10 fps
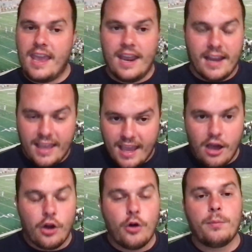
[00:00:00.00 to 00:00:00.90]
in
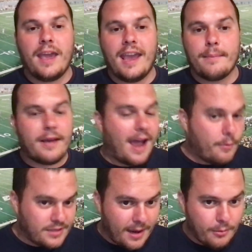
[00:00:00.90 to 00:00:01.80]
a home game, I
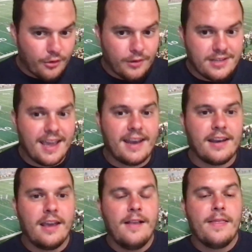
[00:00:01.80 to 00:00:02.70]
was able to
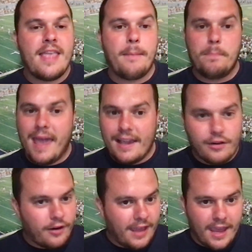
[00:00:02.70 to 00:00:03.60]
attend that
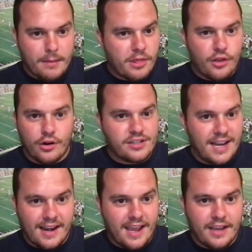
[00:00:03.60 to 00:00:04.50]
Baylor game, a
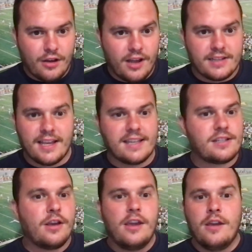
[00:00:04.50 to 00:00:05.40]
Thursday night
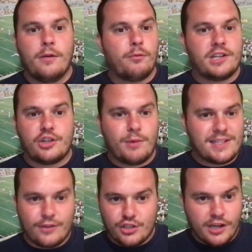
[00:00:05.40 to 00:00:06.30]
contest, in which
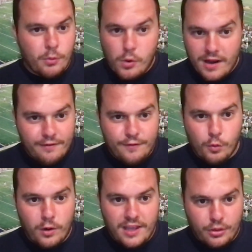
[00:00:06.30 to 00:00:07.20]
West Virginia won
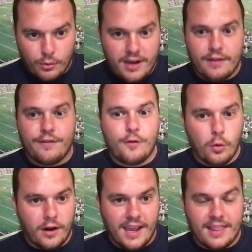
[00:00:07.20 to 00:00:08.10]

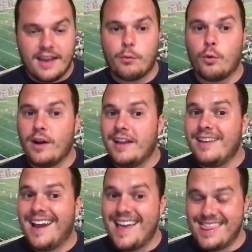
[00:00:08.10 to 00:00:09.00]
43-40, that
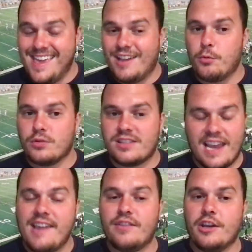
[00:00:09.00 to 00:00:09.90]
really, I think,
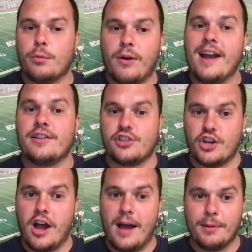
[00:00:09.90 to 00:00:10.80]
saved Neil Brown's
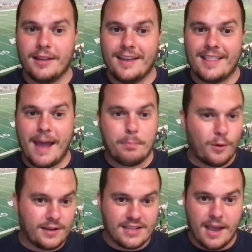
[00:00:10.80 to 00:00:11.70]
job at that
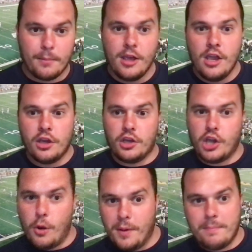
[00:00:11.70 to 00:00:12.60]
point in time.
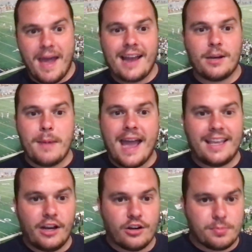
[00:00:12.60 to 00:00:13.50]
Going back-to-back
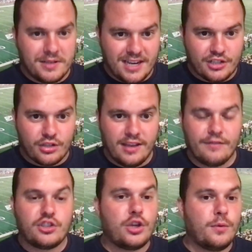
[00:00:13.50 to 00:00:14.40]
years potentially
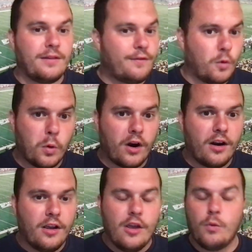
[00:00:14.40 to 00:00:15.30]
of
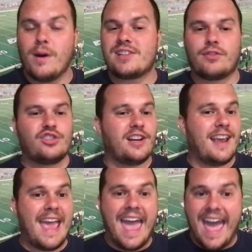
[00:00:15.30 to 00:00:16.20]
2-4, West
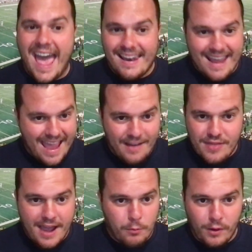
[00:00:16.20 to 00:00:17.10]
Virginia had to have
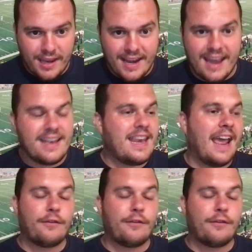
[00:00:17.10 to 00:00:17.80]
that win, hasn't